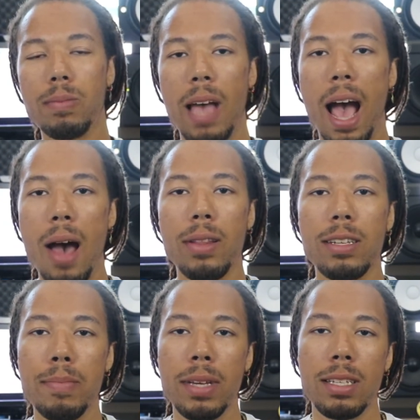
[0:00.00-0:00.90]
how
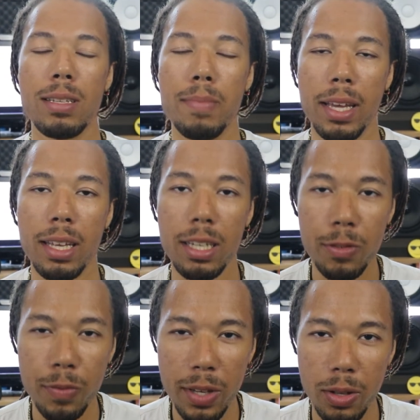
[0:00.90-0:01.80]
this mix is making us
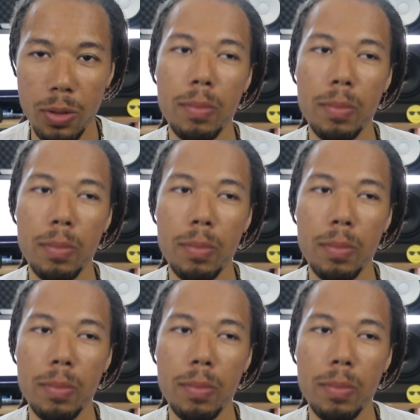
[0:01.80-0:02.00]
feel.